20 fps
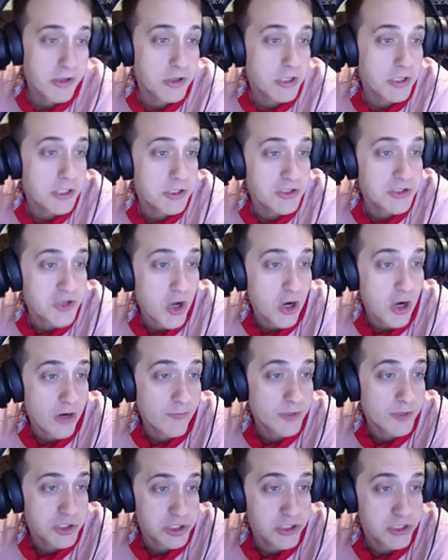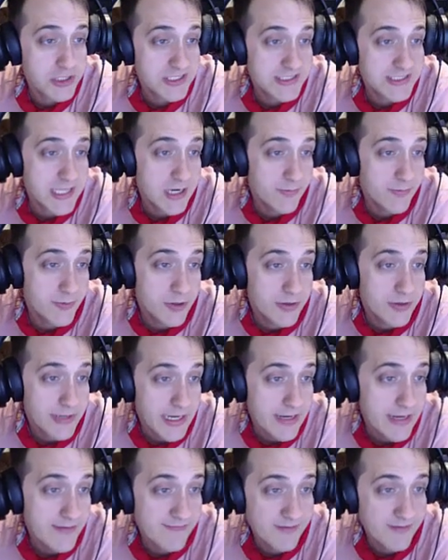Yeah, you can use Harbinger to set up
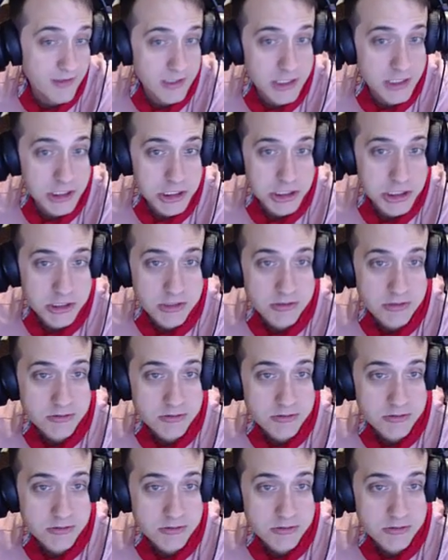your native village.